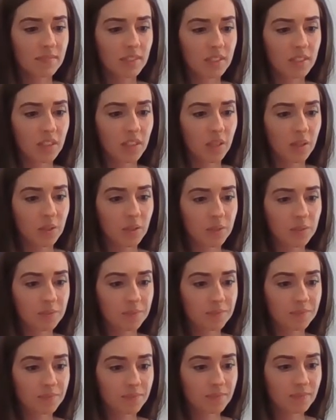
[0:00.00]
So
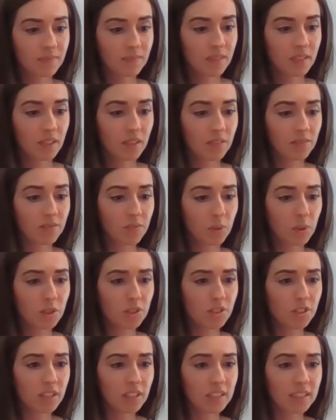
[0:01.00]

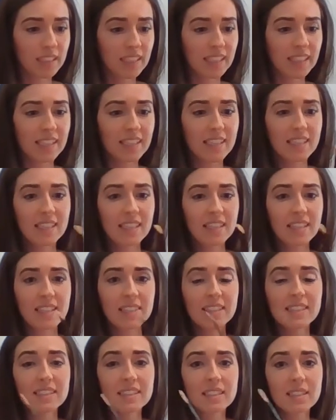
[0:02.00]
unfortunately,
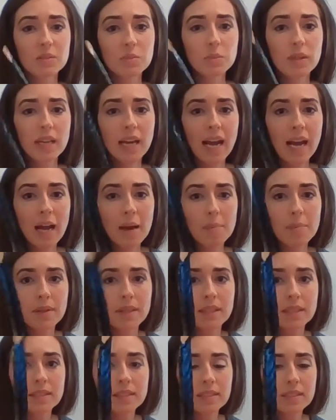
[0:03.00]
this is what
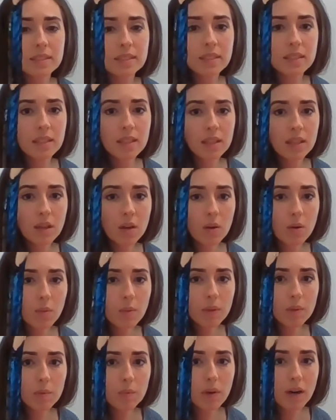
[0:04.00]
happens
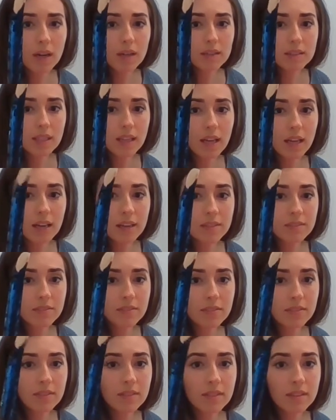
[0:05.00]
when wildlife